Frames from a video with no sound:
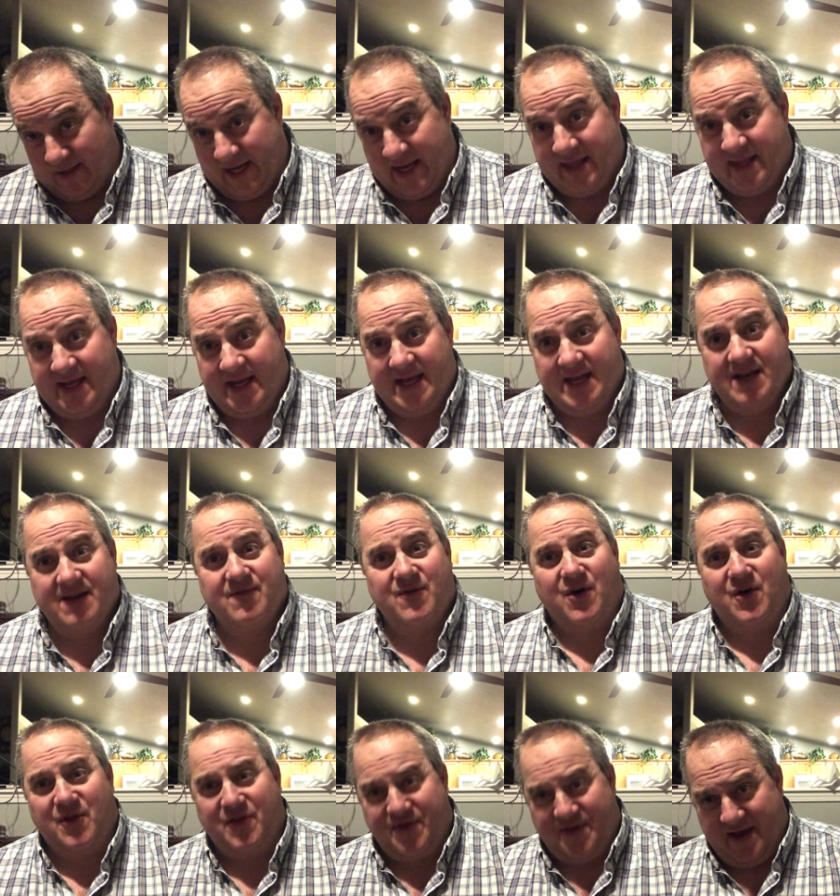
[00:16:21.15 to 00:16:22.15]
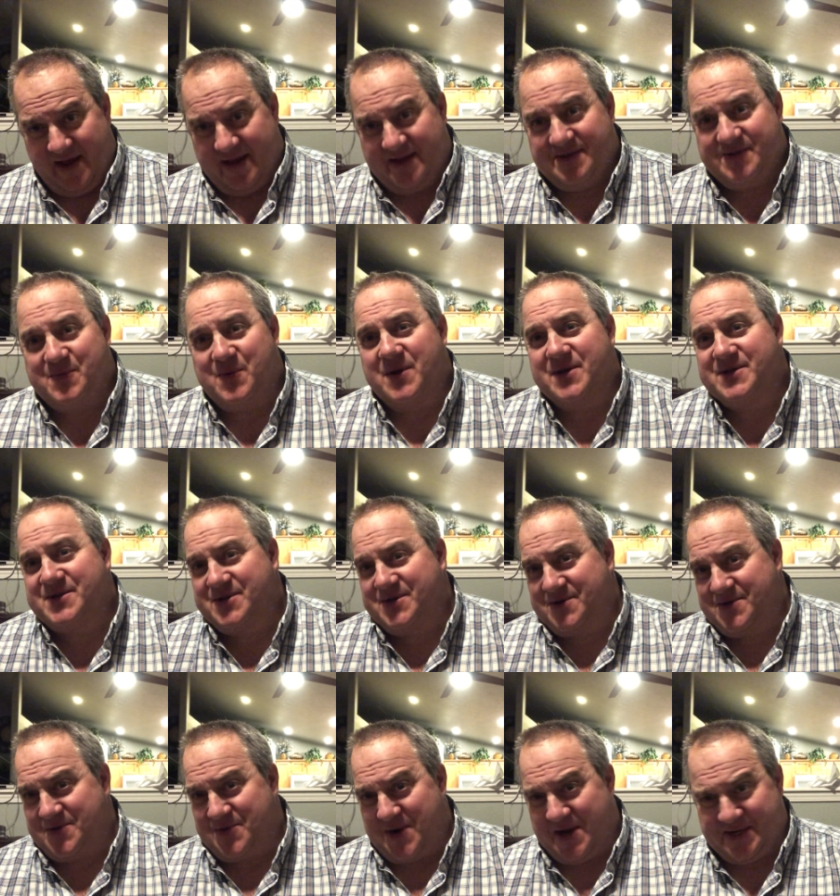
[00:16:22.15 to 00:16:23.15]
in the end of all things, what's
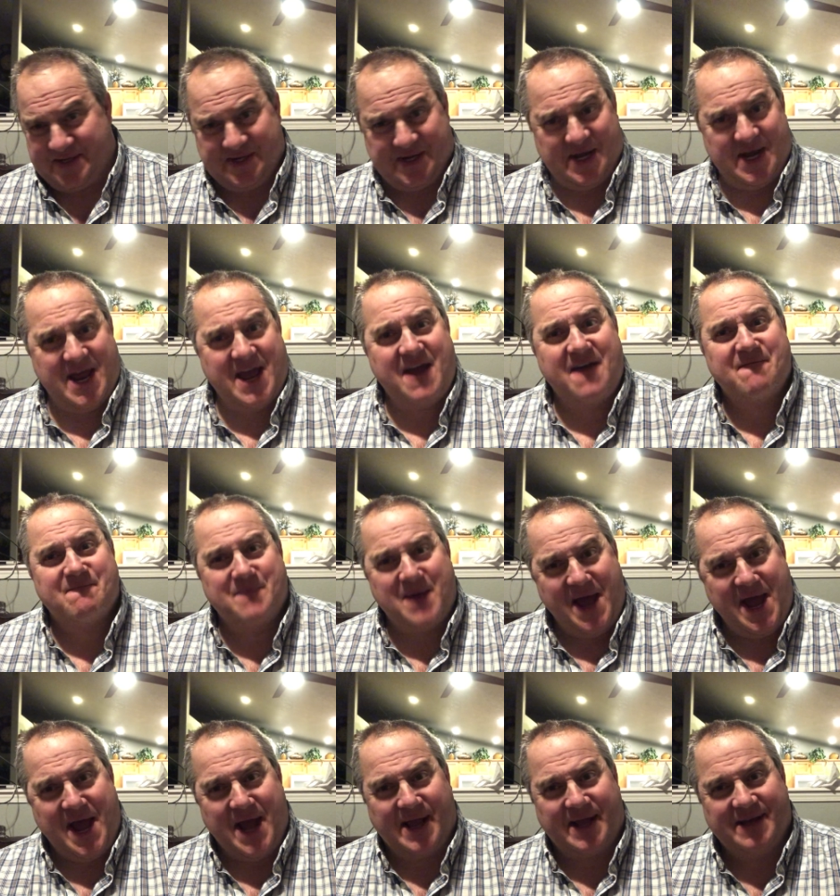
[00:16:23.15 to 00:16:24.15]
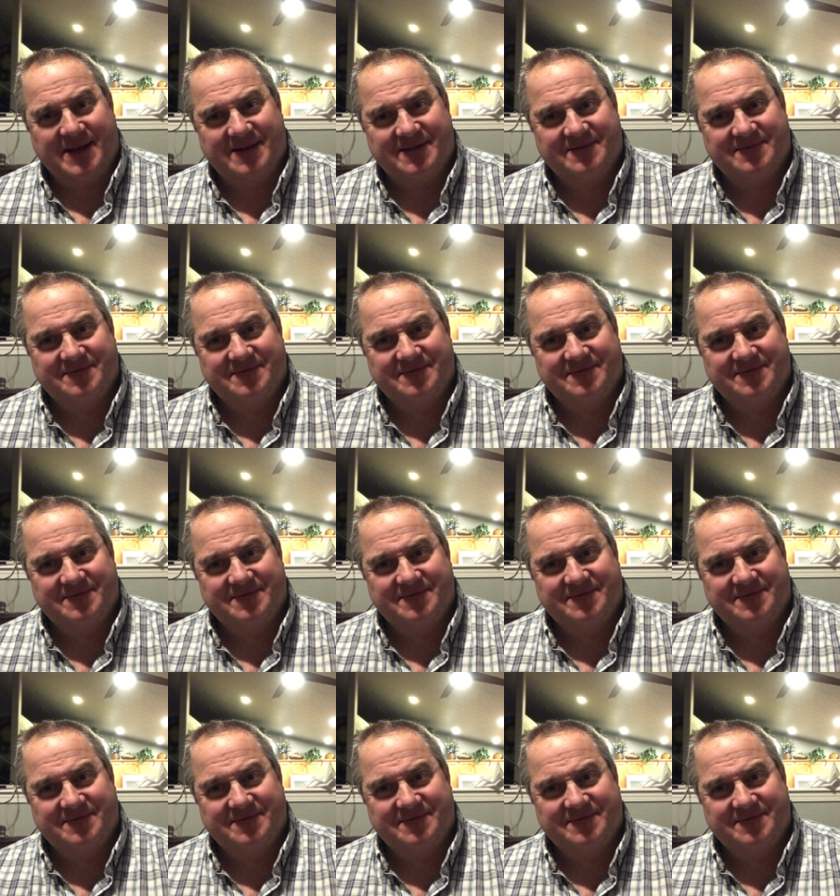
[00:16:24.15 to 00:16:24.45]
Christ going to have back?